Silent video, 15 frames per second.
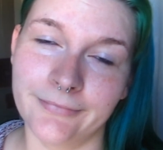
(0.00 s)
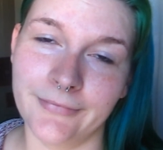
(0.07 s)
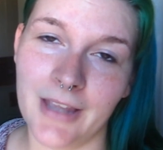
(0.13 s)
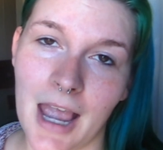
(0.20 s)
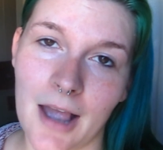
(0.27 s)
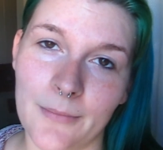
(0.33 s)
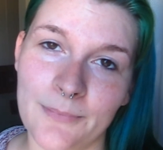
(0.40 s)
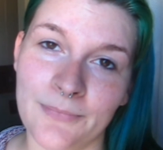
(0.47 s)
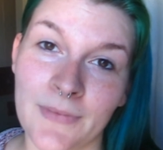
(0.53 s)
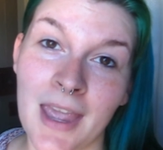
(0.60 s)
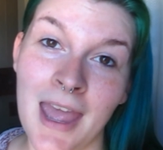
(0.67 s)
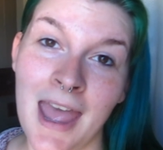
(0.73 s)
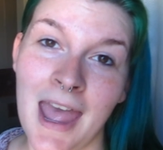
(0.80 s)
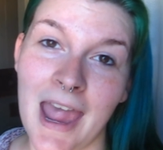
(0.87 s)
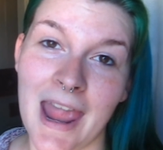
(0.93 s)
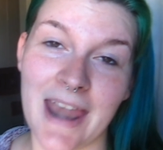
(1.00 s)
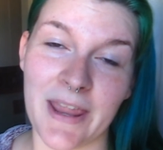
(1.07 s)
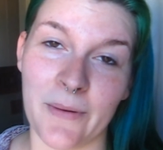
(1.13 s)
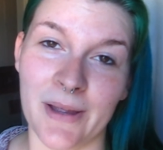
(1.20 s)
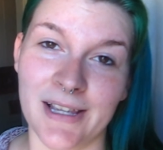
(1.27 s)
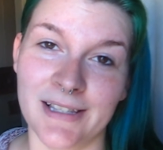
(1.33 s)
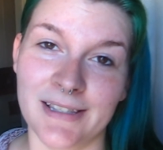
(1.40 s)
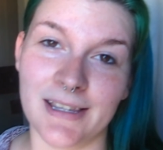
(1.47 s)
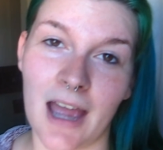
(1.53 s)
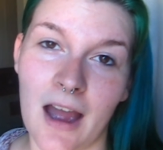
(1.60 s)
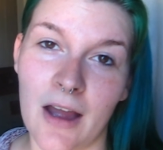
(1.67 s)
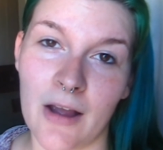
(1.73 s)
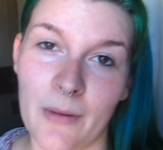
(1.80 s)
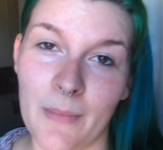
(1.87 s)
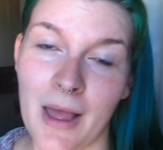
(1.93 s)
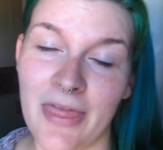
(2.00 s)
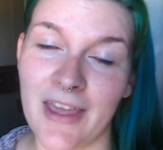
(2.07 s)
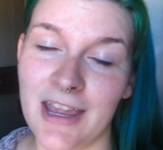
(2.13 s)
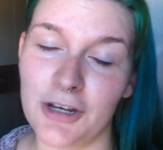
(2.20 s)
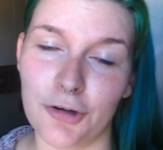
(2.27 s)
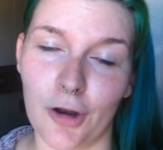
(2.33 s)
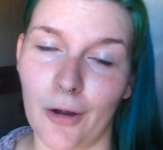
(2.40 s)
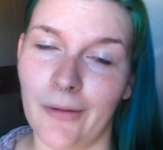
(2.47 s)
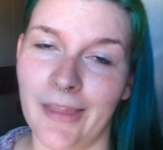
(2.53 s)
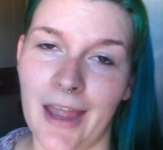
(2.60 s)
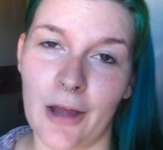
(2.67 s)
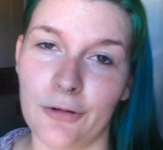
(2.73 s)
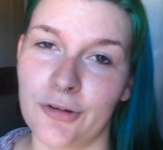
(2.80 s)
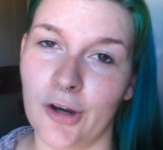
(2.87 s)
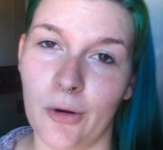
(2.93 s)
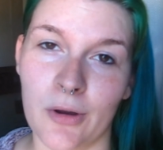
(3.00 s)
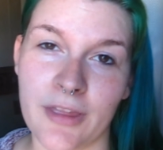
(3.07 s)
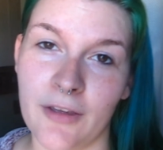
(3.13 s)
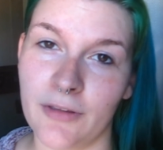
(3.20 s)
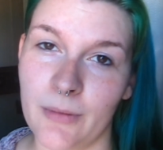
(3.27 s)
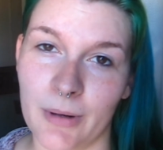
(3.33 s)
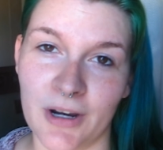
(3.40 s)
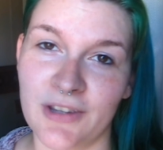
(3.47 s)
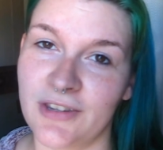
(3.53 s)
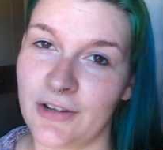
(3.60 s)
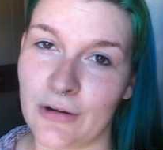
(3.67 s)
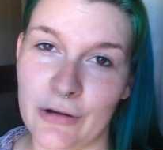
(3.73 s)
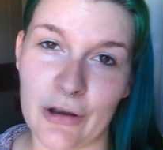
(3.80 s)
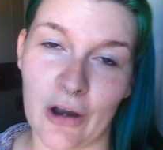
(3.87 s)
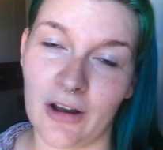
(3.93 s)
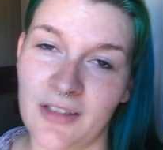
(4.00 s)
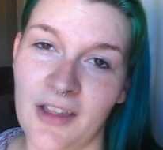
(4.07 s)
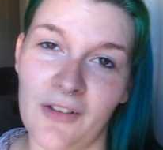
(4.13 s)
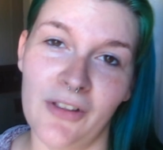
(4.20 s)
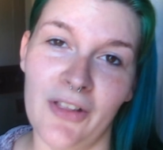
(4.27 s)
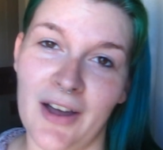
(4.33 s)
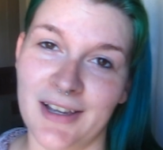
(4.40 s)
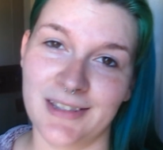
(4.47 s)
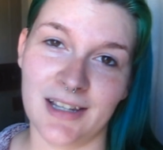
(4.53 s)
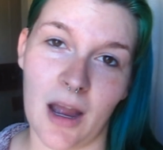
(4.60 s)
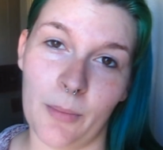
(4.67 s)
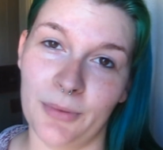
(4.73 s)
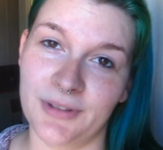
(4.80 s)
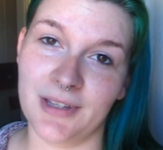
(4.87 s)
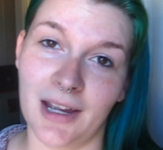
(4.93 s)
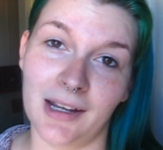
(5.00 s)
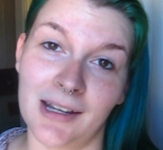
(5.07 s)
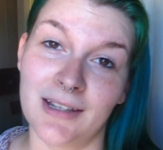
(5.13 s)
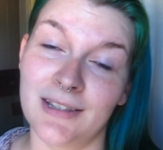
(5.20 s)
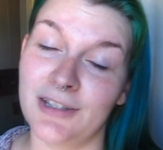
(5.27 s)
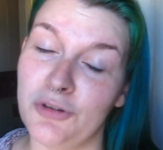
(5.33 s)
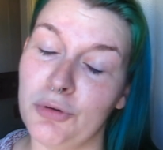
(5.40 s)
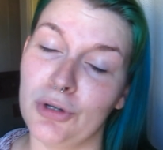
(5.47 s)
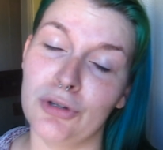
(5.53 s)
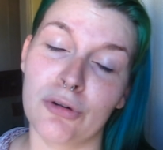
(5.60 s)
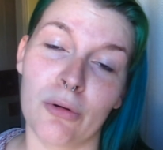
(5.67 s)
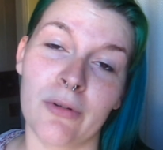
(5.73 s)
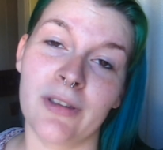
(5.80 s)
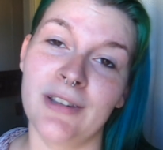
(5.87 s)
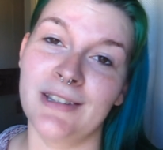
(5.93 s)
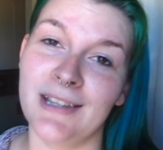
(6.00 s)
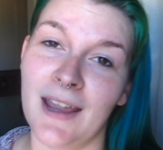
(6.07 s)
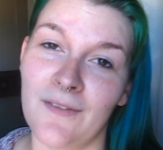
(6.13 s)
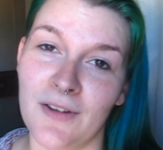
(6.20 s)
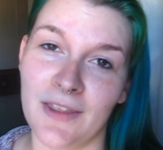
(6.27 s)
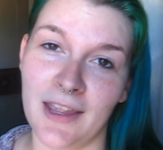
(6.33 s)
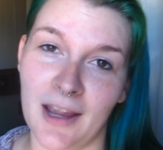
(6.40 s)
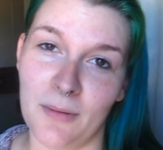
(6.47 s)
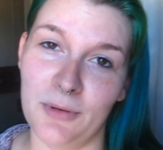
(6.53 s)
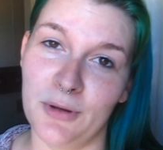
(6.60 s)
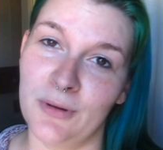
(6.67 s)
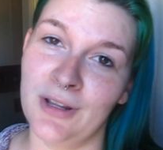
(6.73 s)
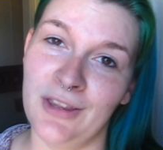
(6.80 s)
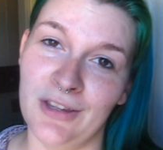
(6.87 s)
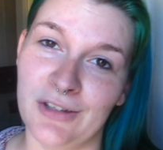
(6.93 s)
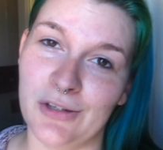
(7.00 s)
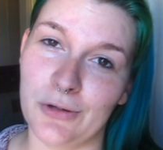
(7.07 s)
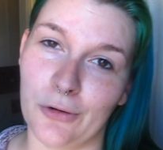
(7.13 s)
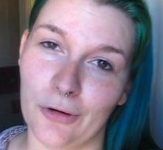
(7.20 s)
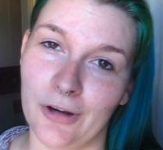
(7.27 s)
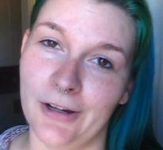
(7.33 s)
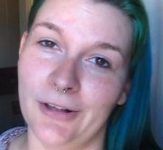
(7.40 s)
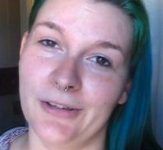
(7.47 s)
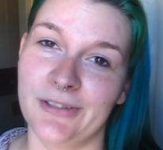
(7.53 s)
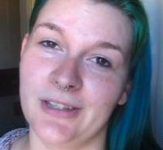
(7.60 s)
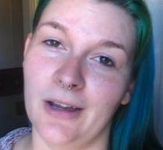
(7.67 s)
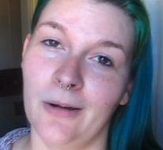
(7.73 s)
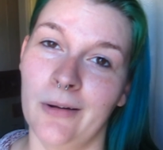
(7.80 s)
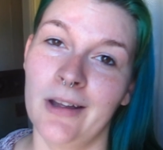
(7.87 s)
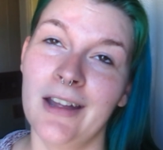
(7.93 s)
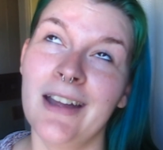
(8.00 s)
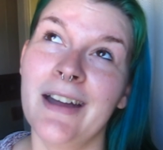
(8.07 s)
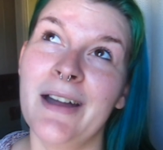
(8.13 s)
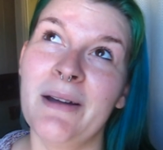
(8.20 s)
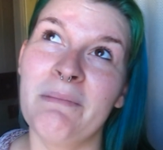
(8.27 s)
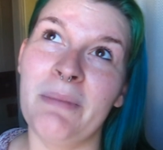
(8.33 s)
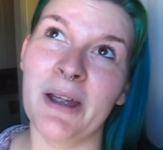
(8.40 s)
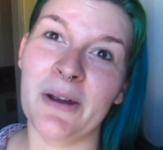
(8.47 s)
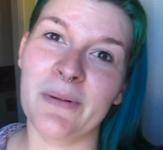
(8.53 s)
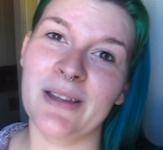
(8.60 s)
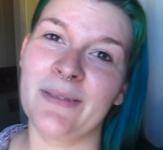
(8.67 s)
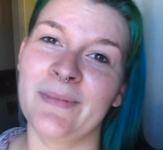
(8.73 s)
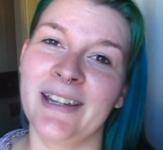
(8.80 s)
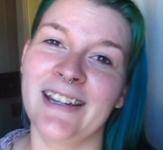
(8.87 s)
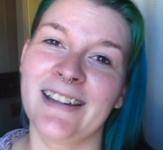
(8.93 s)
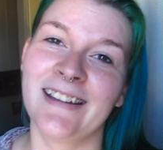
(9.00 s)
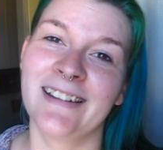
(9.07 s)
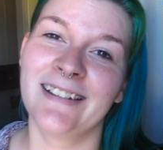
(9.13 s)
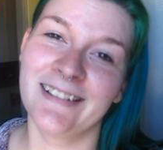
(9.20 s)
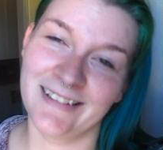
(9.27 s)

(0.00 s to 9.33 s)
Yeah. Anyways, the intro and the outro are the only parts that are dark. They only last a couple seconds. You can totally see everything I'm doing in the tutorial, so bear with me.